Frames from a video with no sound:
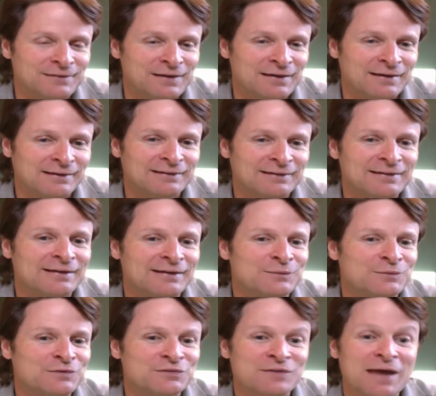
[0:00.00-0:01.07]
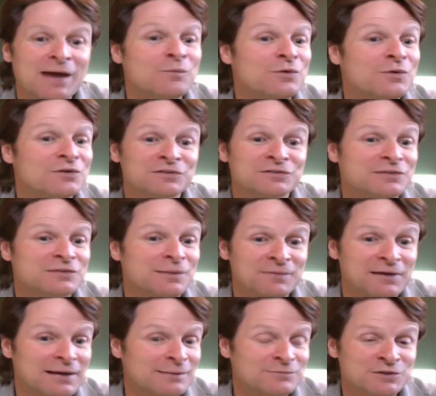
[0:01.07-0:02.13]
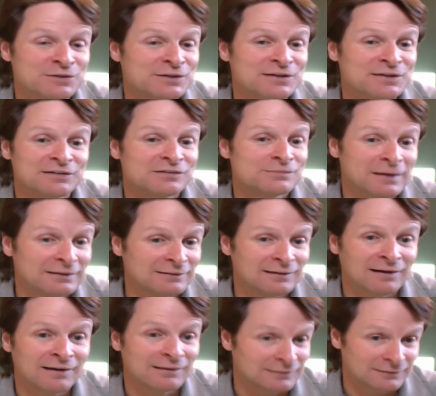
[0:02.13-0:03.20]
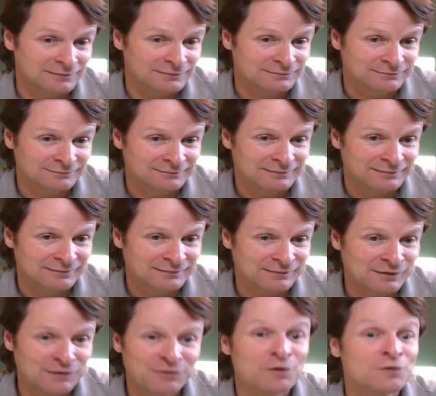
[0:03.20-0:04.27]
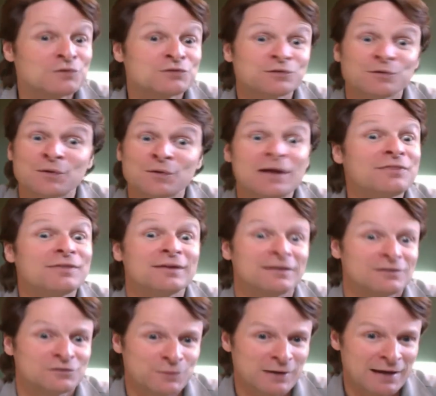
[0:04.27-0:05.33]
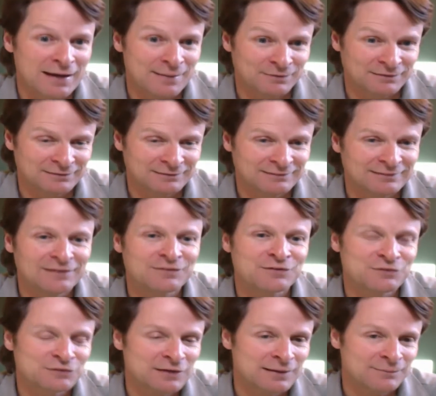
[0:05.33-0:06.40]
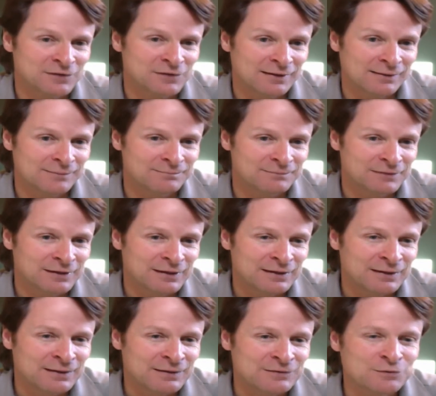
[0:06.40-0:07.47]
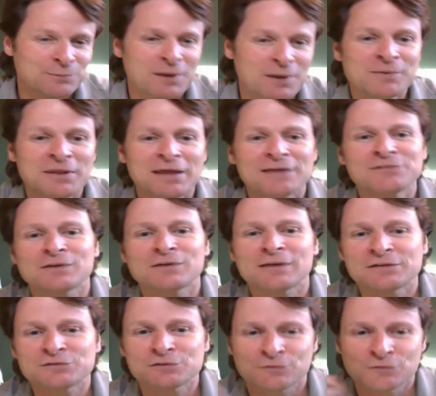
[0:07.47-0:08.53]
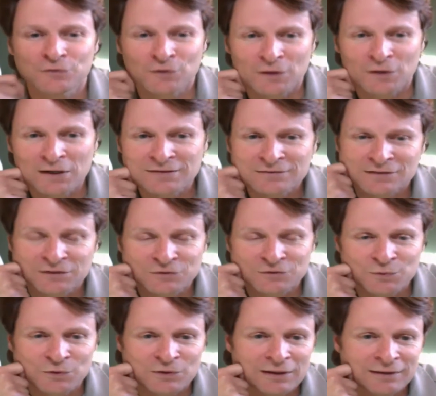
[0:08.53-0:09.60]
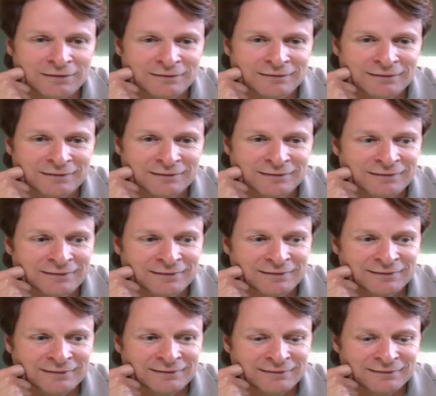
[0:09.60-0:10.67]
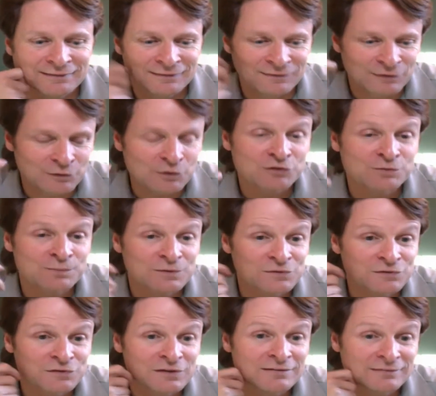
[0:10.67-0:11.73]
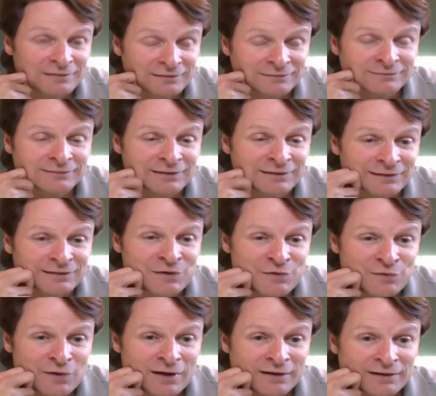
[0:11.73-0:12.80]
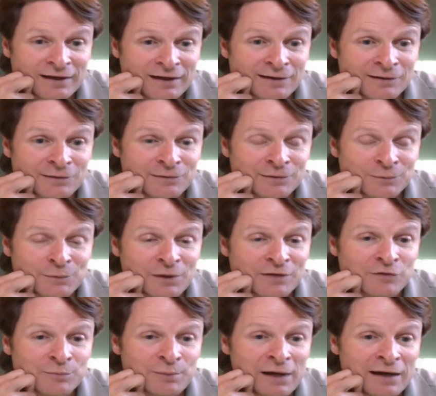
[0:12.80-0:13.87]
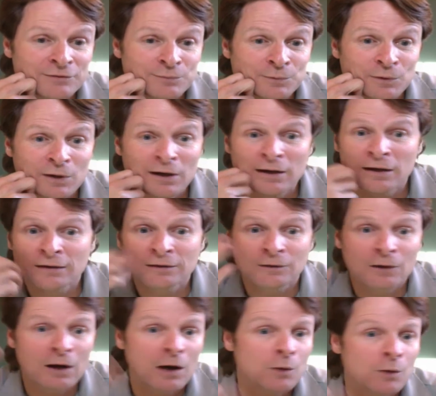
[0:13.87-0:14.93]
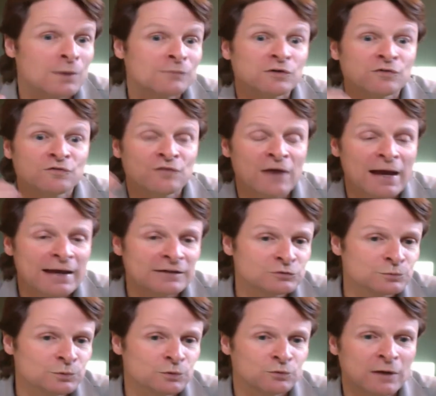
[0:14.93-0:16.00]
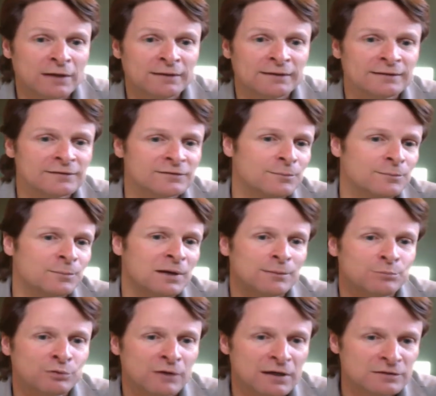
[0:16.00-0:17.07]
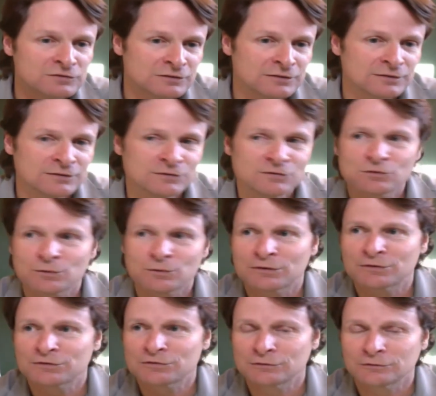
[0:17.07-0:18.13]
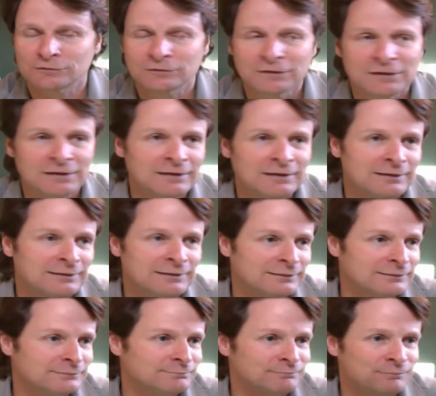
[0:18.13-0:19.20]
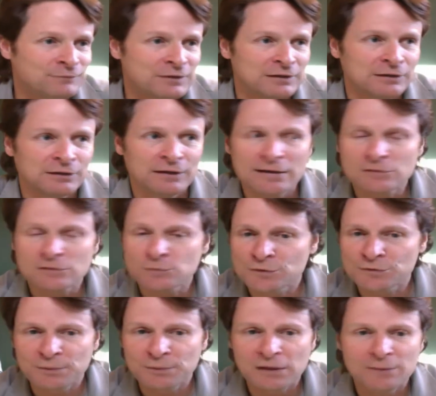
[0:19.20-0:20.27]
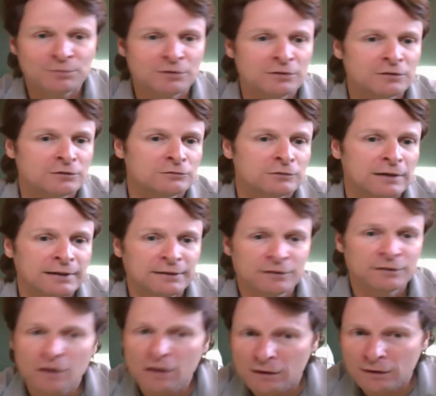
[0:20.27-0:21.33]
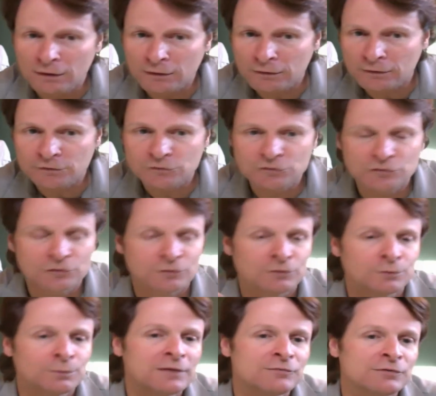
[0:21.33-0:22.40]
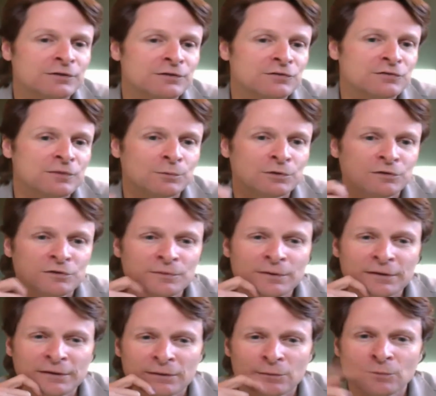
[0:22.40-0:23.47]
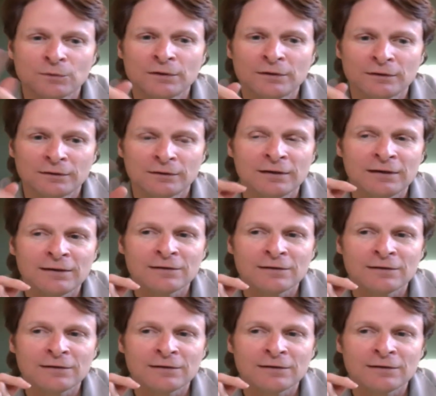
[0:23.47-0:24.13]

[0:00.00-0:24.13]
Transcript: and again it was that wasn't something i'm sure he expected either that those great things would happen at the same time so maybe that's a lesson for us as we're on uh, in the Christmas season right now, and whatever path we're on, or however fast we're running to buy presents or to um, connect with people or write cards or whatever it is that we're doing. Can we